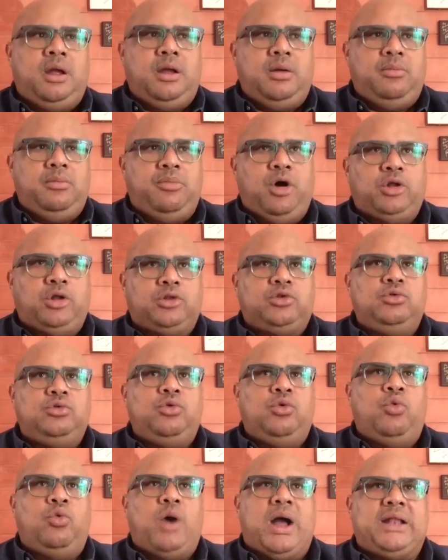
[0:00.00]
But
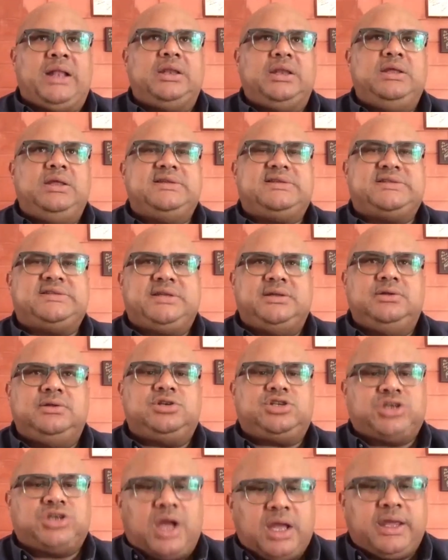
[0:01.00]
what is still
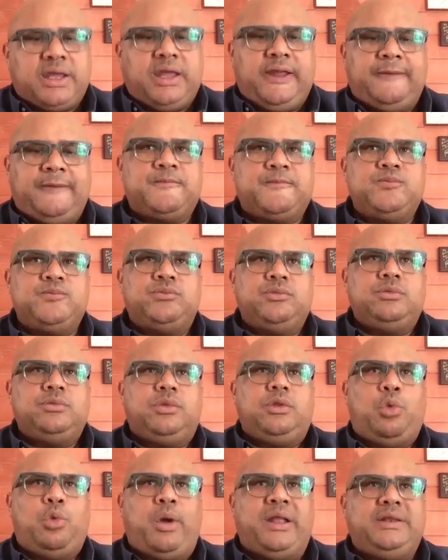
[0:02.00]
shocking,
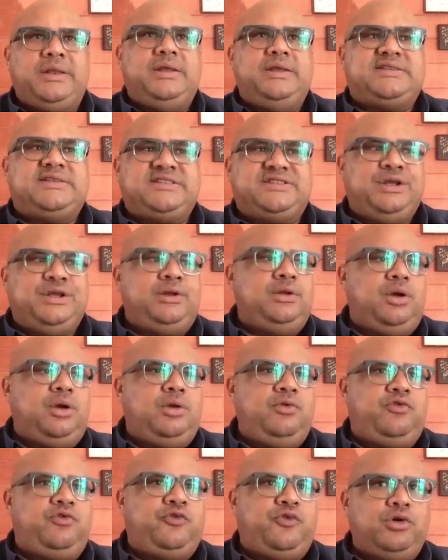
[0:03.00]
what is still
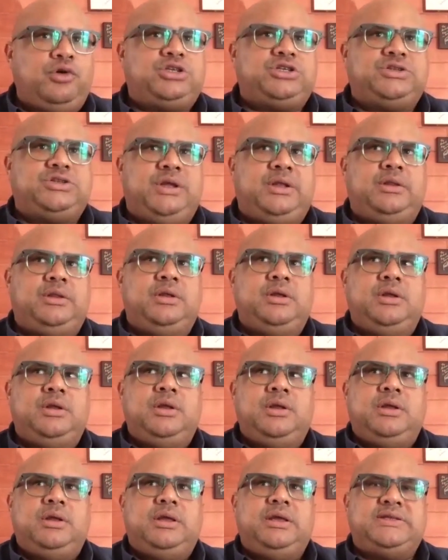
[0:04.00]
unfortunate,
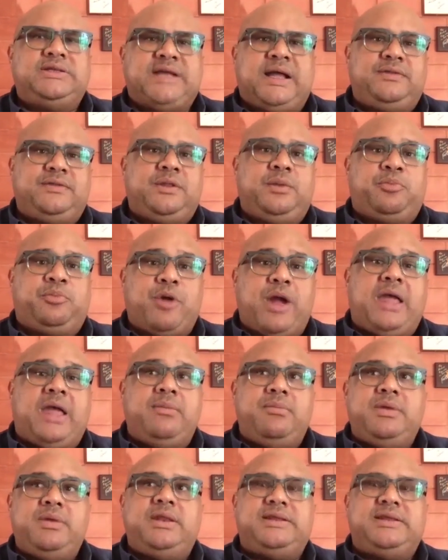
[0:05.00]
is that the
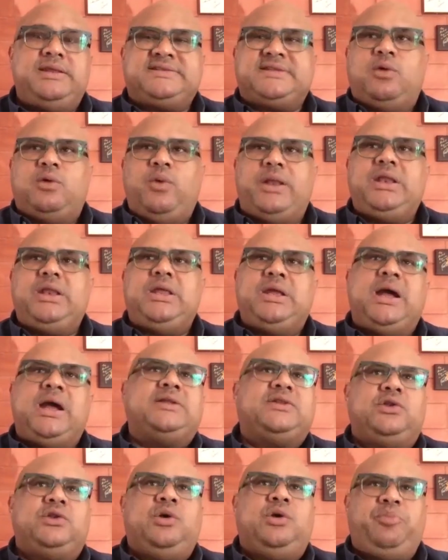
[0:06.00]
Prime Minister, when he got
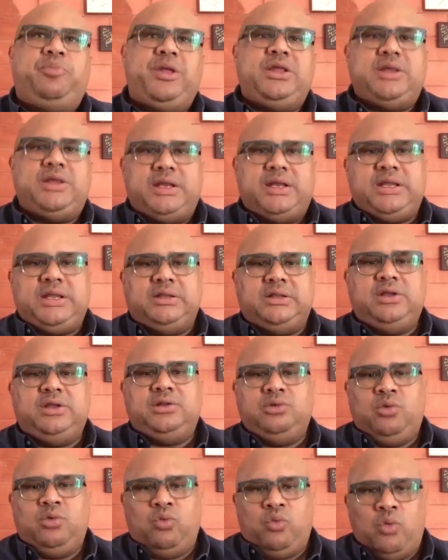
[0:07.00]
an opinion he
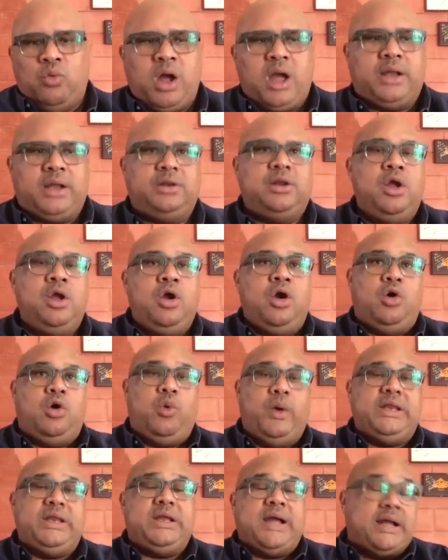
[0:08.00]
didn't want, or
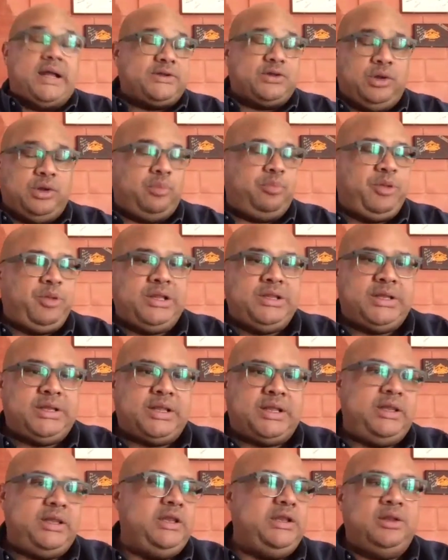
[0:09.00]
when he got an opinion
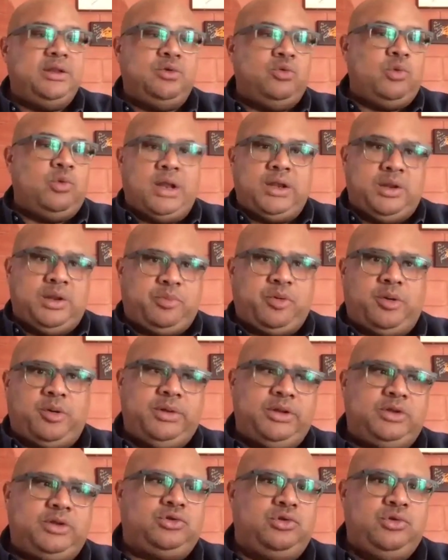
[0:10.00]
that he didn't want the
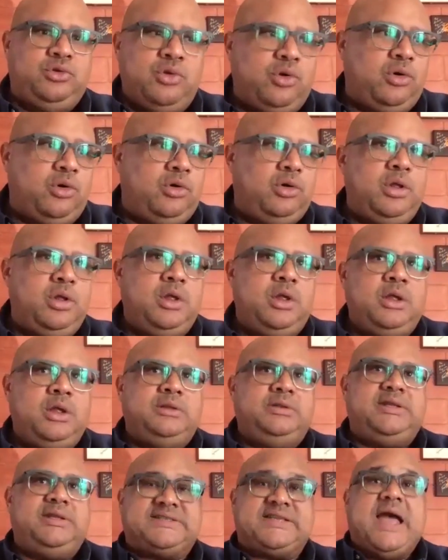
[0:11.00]
public to know,
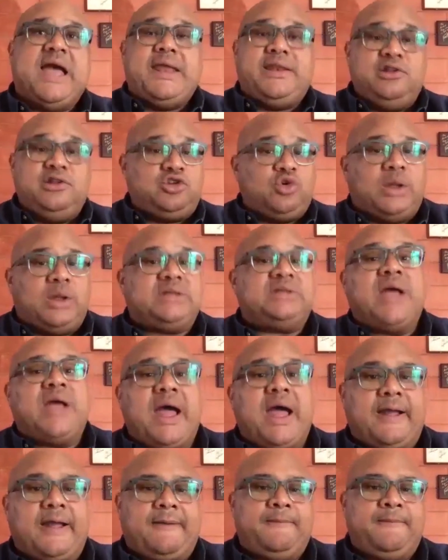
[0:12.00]
decided to attack